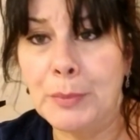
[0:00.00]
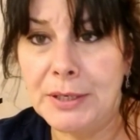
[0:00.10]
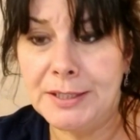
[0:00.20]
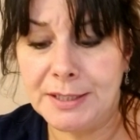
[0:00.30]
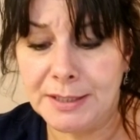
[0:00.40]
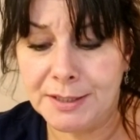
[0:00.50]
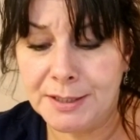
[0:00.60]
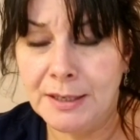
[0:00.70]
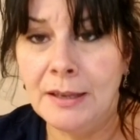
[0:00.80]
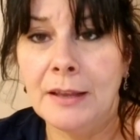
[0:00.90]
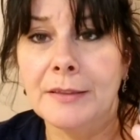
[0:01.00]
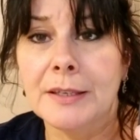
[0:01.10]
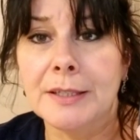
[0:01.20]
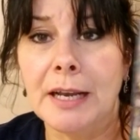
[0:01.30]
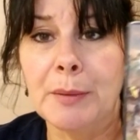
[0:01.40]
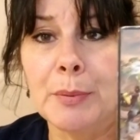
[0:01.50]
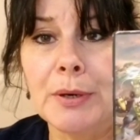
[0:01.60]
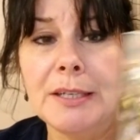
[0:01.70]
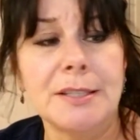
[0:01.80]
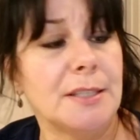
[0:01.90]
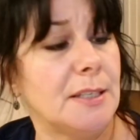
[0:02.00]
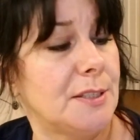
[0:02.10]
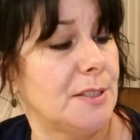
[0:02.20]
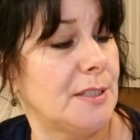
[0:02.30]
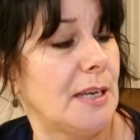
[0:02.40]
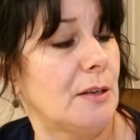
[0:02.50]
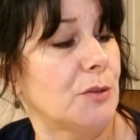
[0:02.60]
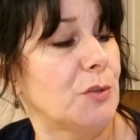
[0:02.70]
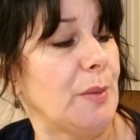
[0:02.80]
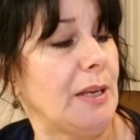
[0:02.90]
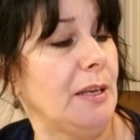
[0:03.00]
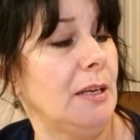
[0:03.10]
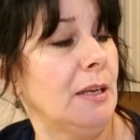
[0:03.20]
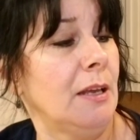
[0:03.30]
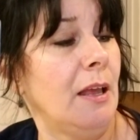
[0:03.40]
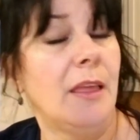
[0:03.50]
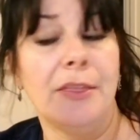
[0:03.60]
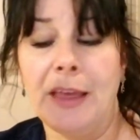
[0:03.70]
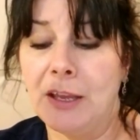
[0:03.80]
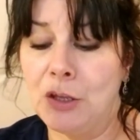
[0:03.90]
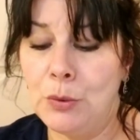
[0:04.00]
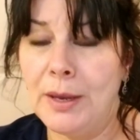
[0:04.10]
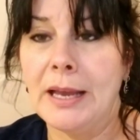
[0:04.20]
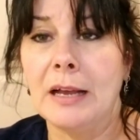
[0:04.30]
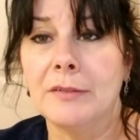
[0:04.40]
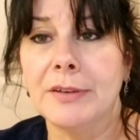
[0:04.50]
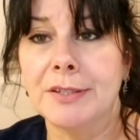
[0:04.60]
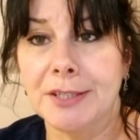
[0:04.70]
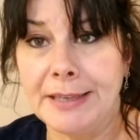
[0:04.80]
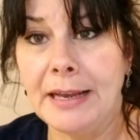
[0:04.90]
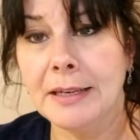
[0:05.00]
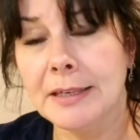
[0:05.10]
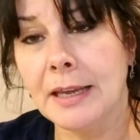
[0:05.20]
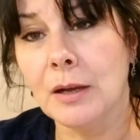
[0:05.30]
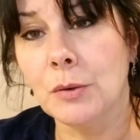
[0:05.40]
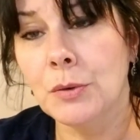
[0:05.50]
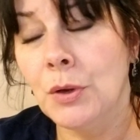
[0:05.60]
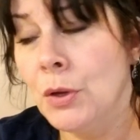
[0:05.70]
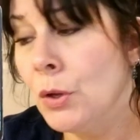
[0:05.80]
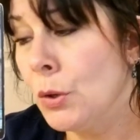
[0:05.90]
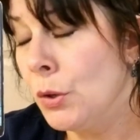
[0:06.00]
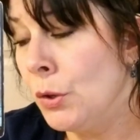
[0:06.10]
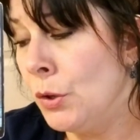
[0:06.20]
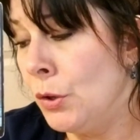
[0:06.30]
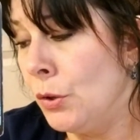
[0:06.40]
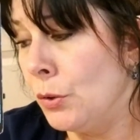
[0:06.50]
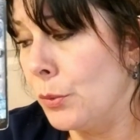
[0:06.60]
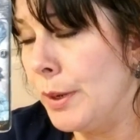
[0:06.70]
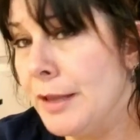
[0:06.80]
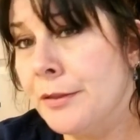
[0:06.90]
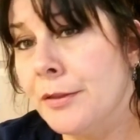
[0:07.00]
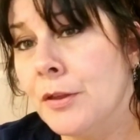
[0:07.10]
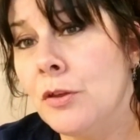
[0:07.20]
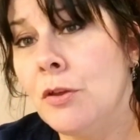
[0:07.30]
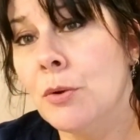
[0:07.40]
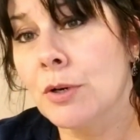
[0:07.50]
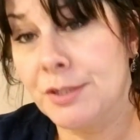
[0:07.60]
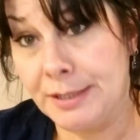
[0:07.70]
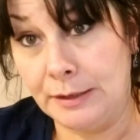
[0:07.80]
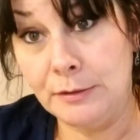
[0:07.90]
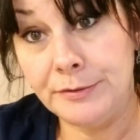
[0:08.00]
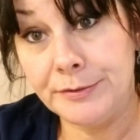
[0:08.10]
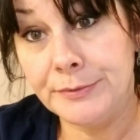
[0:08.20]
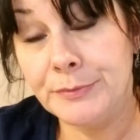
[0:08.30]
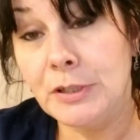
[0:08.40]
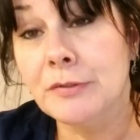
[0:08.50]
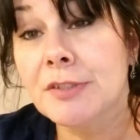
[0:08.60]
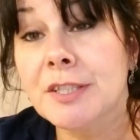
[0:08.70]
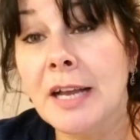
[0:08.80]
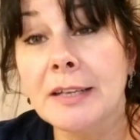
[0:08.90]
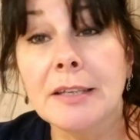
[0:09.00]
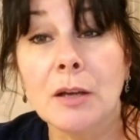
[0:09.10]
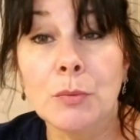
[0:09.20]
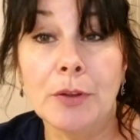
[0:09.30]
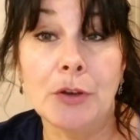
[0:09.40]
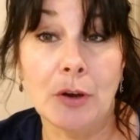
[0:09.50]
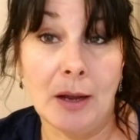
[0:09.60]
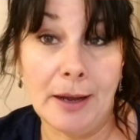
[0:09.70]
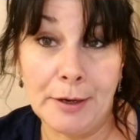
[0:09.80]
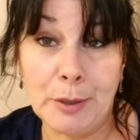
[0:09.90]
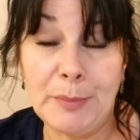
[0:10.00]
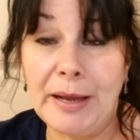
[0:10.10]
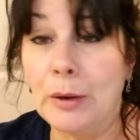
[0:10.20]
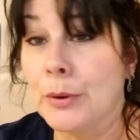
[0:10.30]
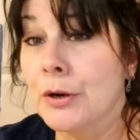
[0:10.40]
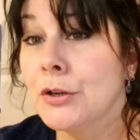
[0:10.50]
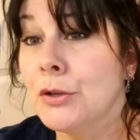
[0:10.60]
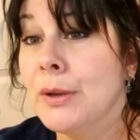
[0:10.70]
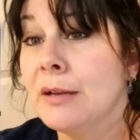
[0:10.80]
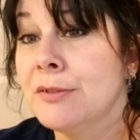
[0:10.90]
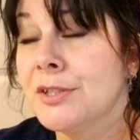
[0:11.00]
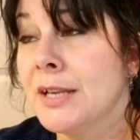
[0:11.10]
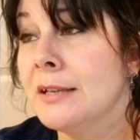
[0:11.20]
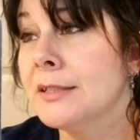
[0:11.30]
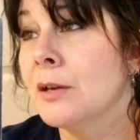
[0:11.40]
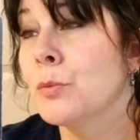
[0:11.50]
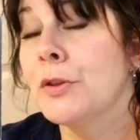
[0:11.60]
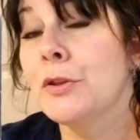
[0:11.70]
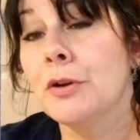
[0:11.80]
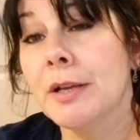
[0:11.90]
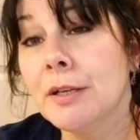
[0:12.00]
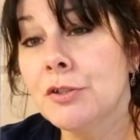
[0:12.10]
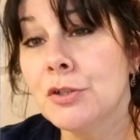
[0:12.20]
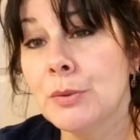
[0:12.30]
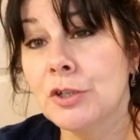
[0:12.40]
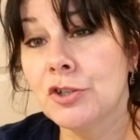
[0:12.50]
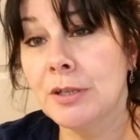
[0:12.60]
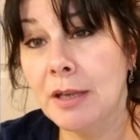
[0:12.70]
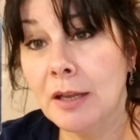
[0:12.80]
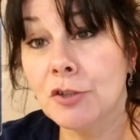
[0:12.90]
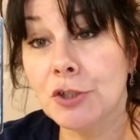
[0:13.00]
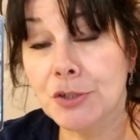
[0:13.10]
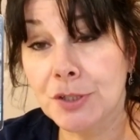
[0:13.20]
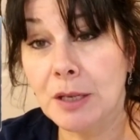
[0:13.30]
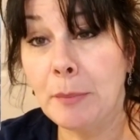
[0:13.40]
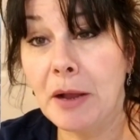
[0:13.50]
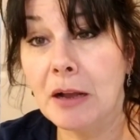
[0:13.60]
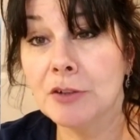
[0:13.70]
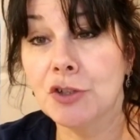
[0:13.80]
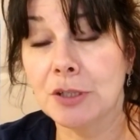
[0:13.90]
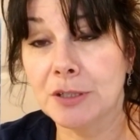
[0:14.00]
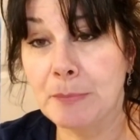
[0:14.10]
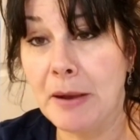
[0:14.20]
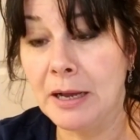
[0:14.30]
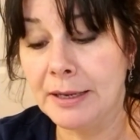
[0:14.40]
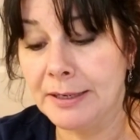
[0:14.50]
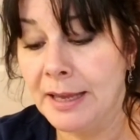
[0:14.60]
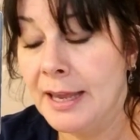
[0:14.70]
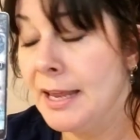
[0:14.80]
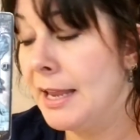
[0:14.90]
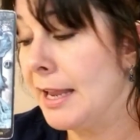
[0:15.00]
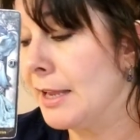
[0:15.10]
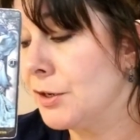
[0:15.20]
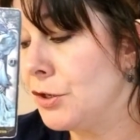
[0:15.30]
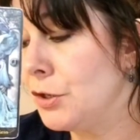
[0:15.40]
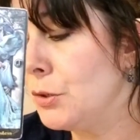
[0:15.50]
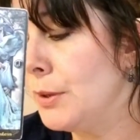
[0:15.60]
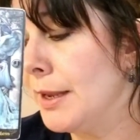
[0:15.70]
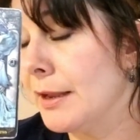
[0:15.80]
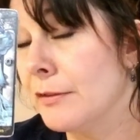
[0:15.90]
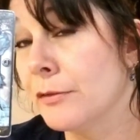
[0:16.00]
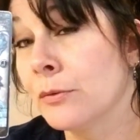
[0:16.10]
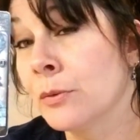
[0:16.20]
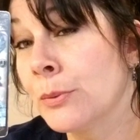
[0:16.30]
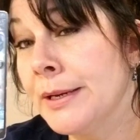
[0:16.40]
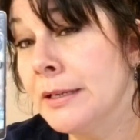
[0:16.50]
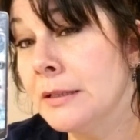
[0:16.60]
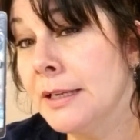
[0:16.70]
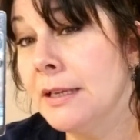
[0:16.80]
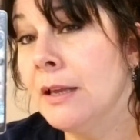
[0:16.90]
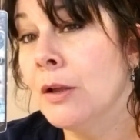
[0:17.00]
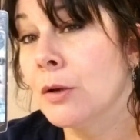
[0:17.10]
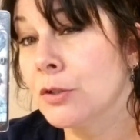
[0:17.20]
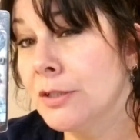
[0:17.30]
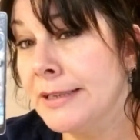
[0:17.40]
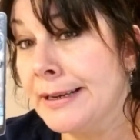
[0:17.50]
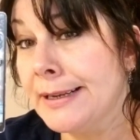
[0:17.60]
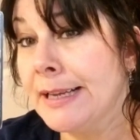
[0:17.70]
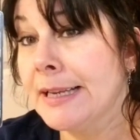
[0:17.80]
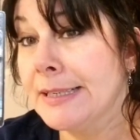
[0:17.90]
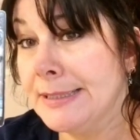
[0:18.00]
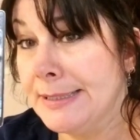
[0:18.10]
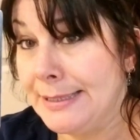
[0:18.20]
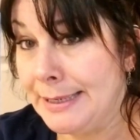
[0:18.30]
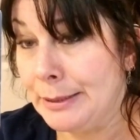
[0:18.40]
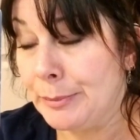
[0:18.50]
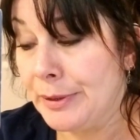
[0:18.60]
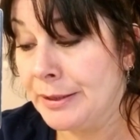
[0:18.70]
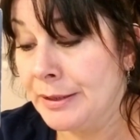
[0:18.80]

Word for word: Priestess. This High Priestess tells me that you have sat down with yourself. You've sat down with your higher power. You sat down with your intuition and your subconscious mind. And you have really dug deep